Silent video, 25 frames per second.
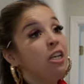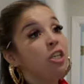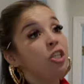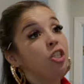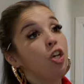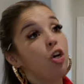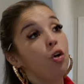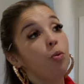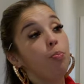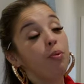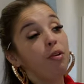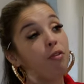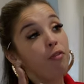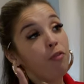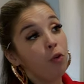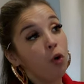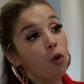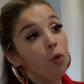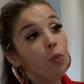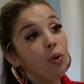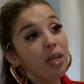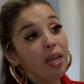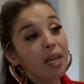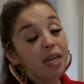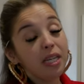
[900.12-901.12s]
So before
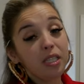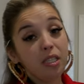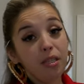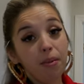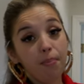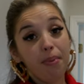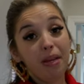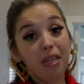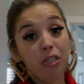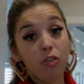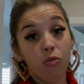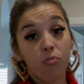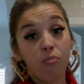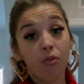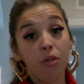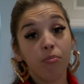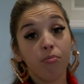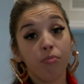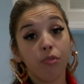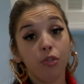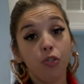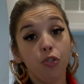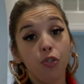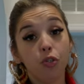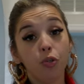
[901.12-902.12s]
we get to bedroom
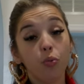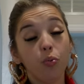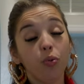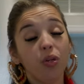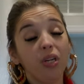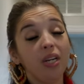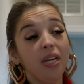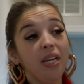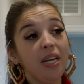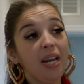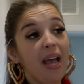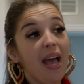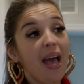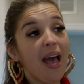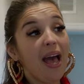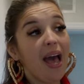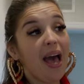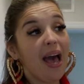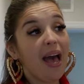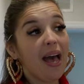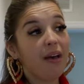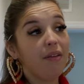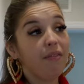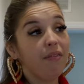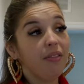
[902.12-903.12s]
number two, we're gonna
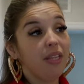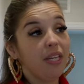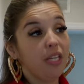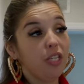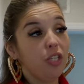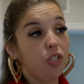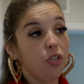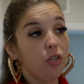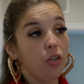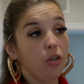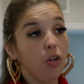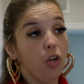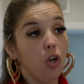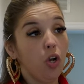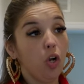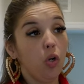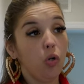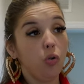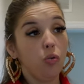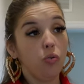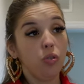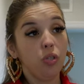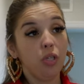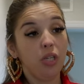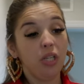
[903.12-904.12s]
have these
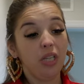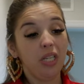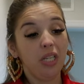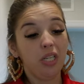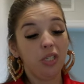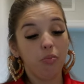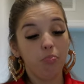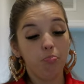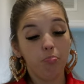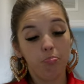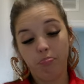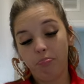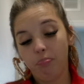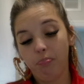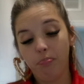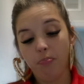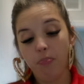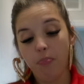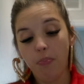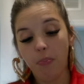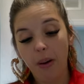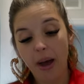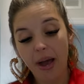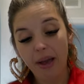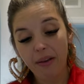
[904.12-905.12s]
closing, these
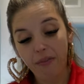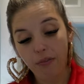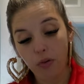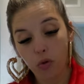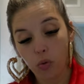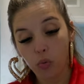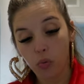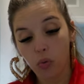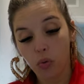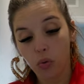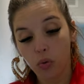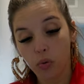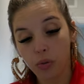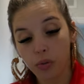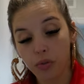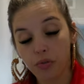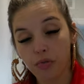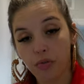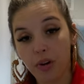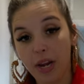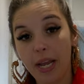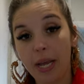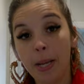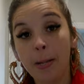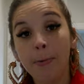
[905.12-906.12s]
bifold doors,
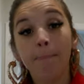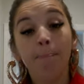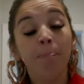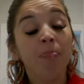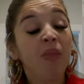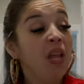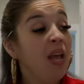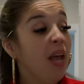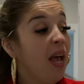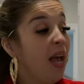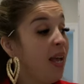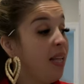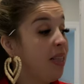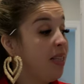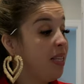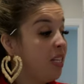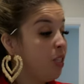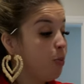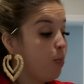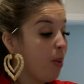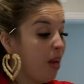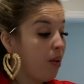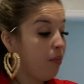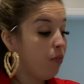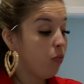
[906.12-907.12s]
right? And these
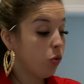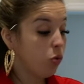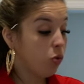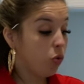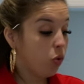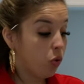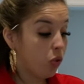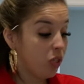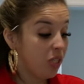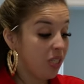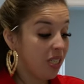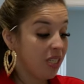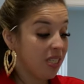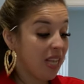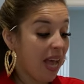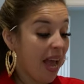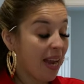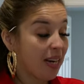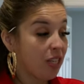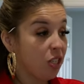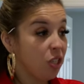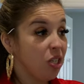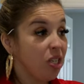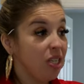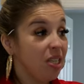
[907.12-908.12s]
bifold doors is
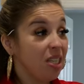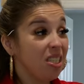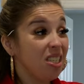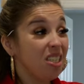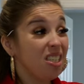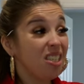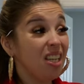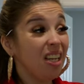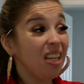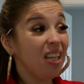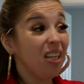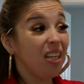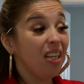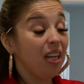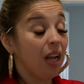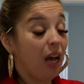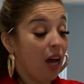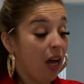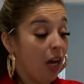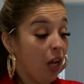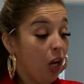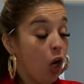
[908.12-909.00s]
actually, this is a, a